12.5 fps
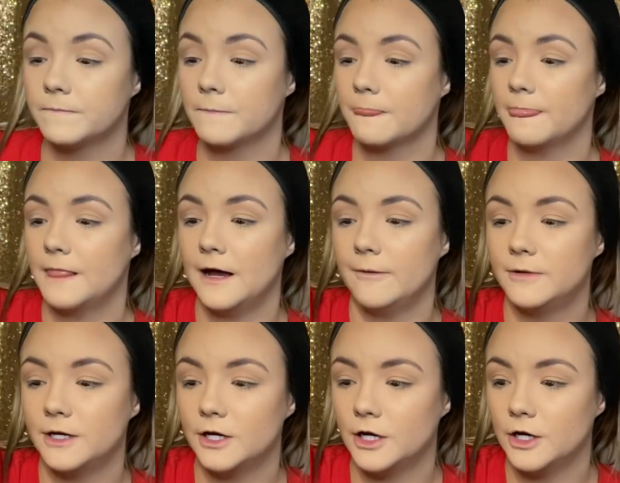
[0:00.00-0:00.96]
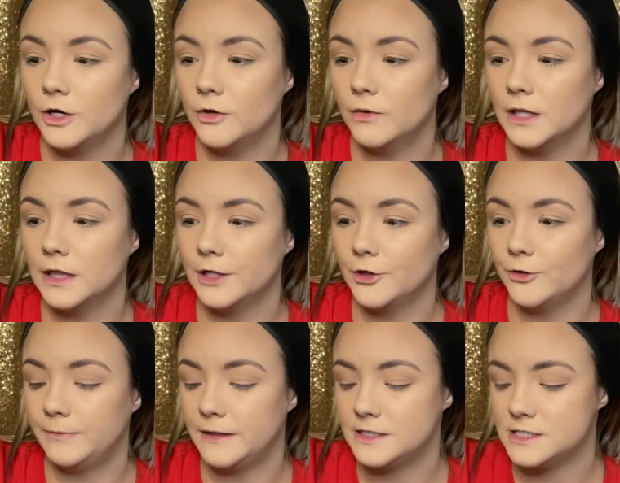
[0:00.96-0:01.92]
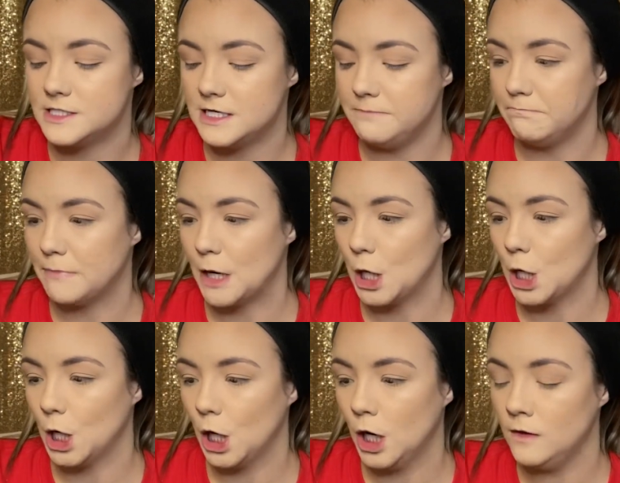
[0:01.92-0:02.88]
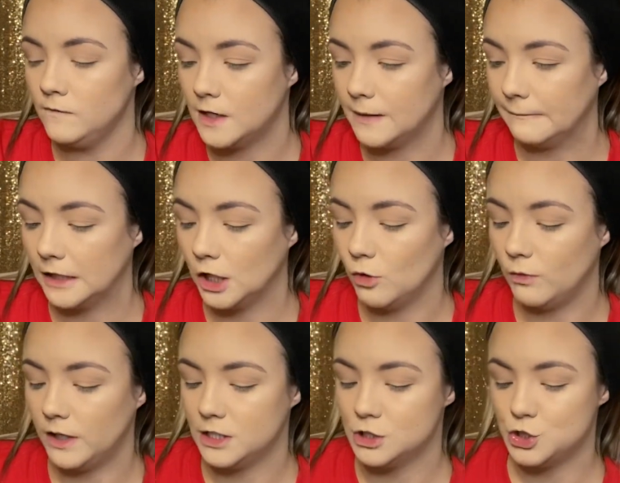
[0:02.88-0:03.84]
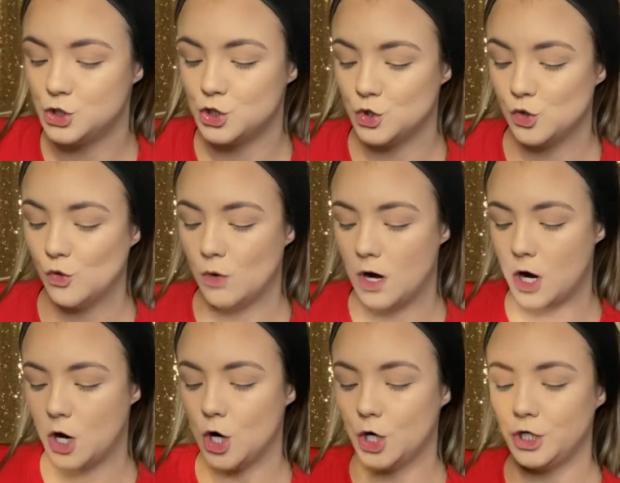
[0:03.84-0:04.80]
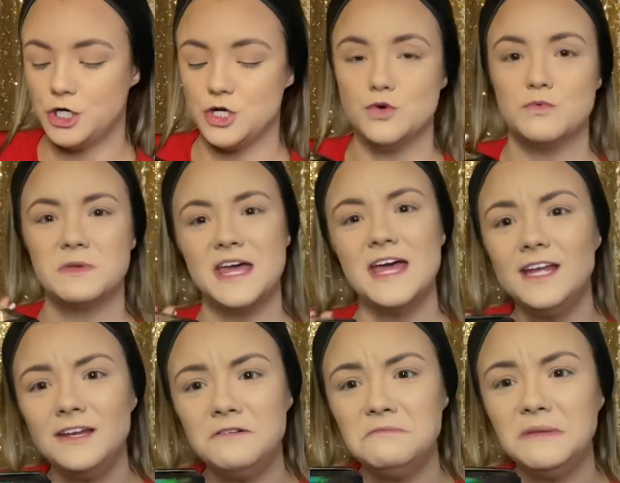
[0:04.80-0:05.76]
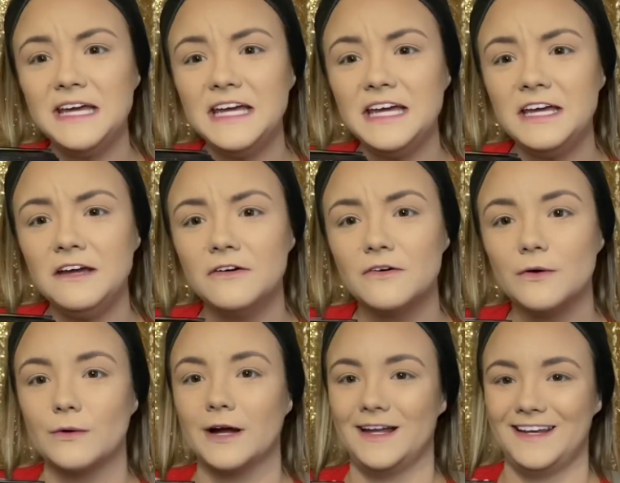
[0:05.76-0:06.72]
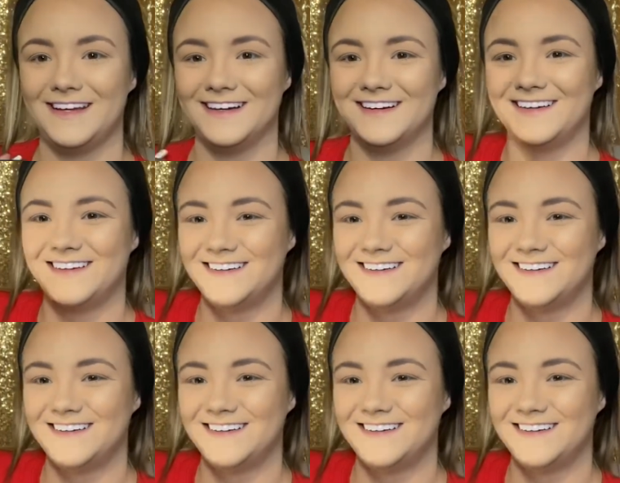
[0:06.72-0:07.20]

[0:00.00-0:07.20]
Now I'm gonna go a little bit deeper, and I'm gonna go into Are You Kidding Me? Right here.